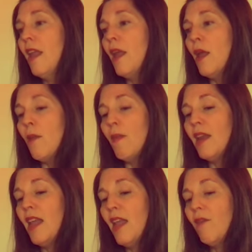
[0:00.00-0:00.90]
might
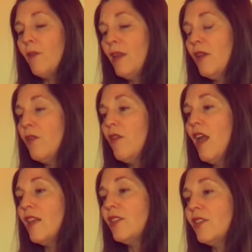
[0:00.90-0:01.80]
never be
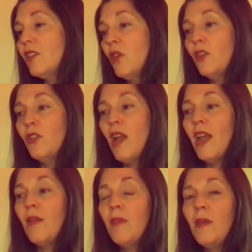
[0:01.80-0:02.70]
cross or try
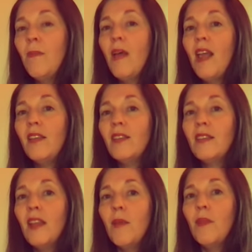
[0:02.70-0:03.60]
to be boss,
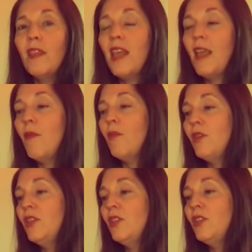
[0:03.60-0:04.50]
but they
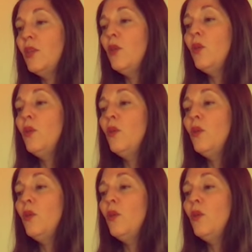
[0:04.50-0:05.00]
wouldn't do,